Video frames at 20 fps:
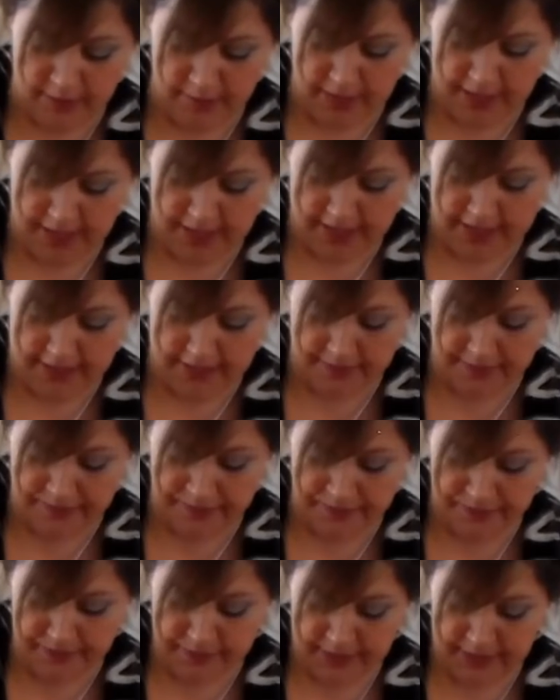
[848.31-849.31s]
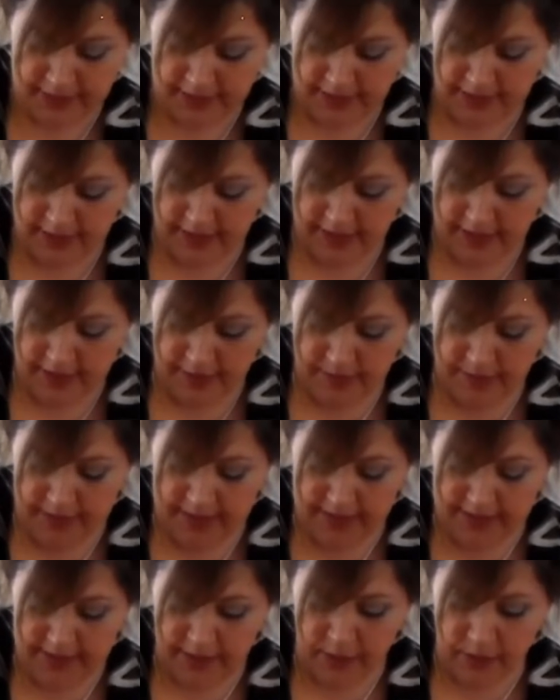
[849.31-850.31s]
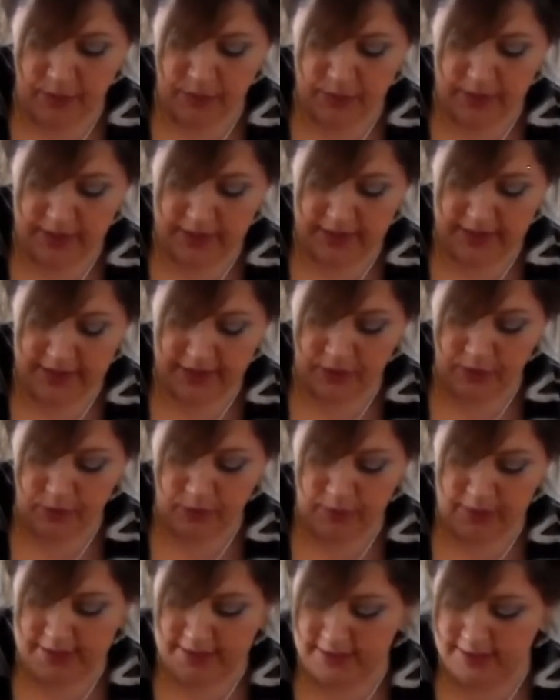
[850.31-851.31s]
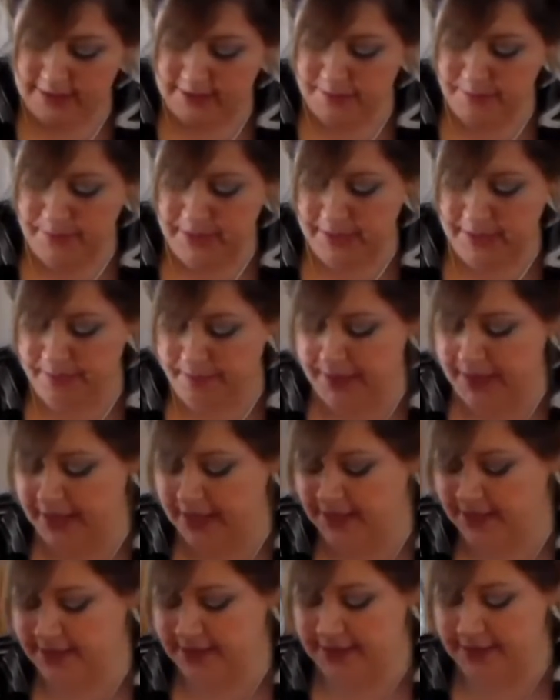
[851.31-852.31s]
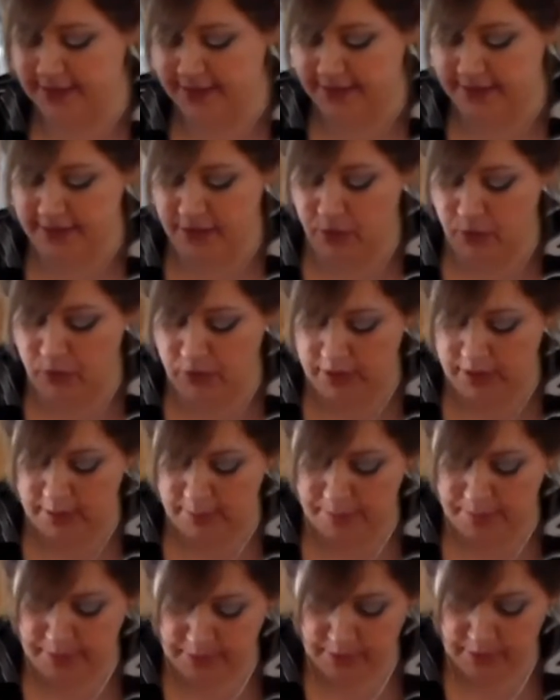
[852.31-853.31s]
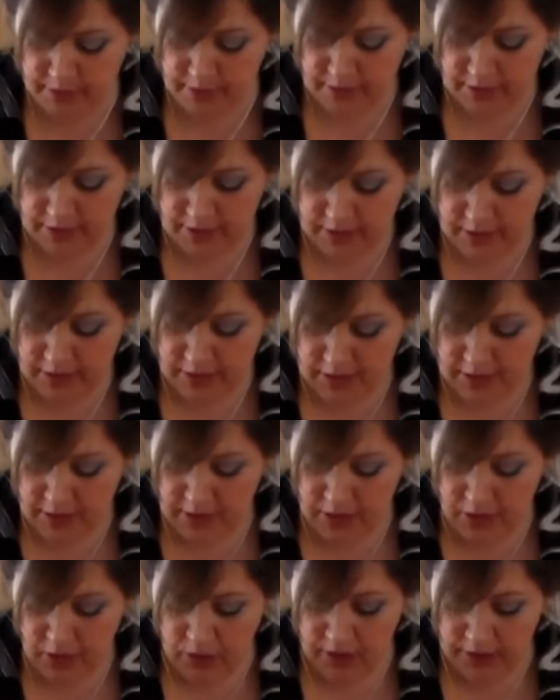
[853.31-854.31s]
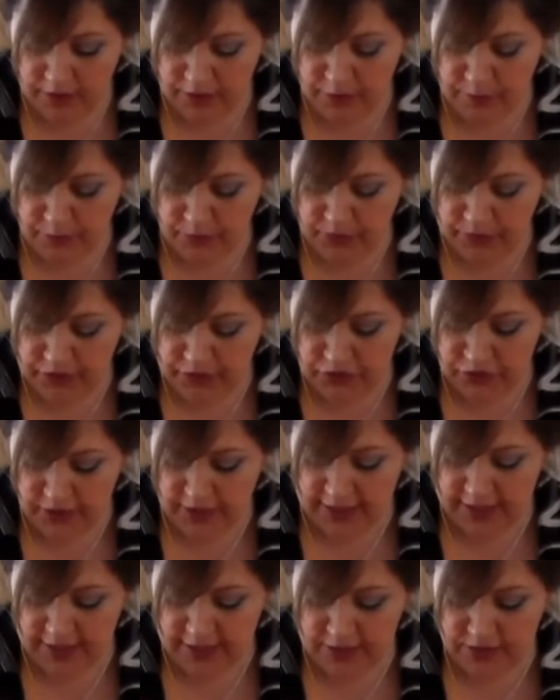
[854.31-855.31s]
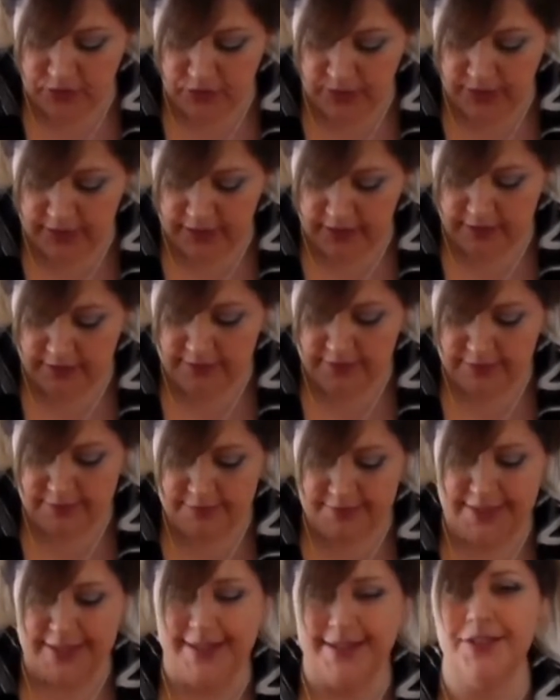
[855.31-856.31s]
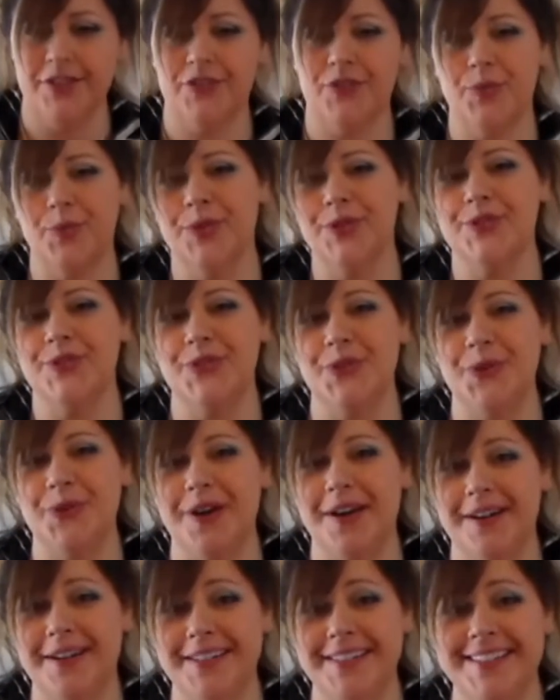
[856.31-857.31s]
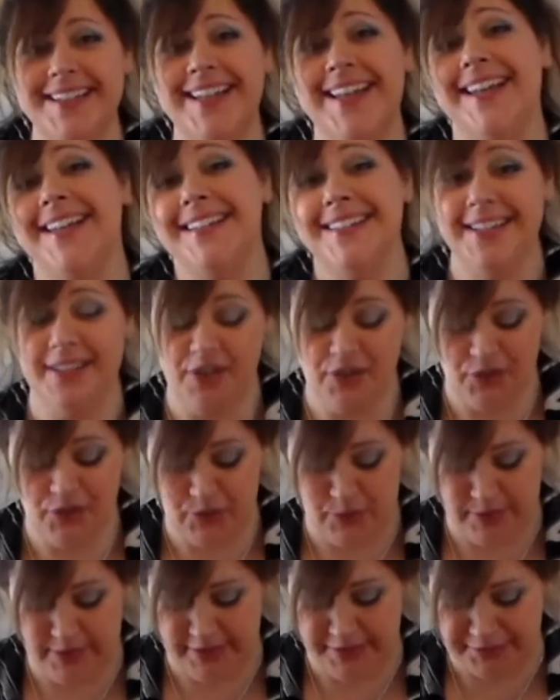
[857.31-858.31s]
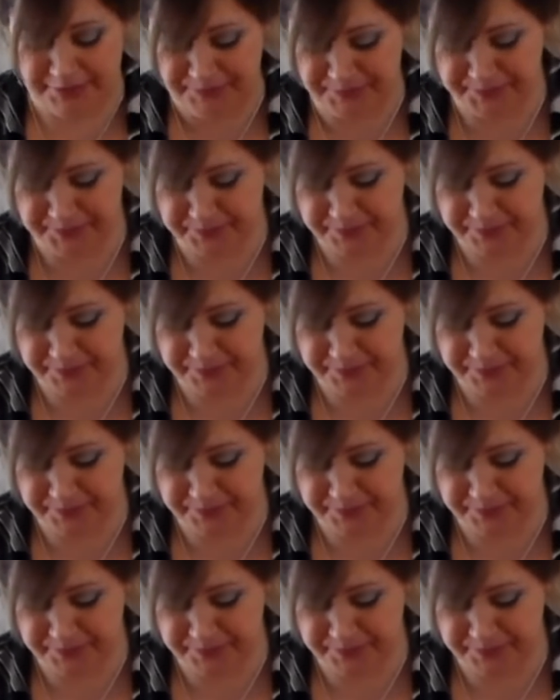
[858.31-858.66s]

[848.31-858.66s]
in the bottom because I really don't want these peat pots to soak up all of the moisture out of the soil that I just worked so hard to get into the soil.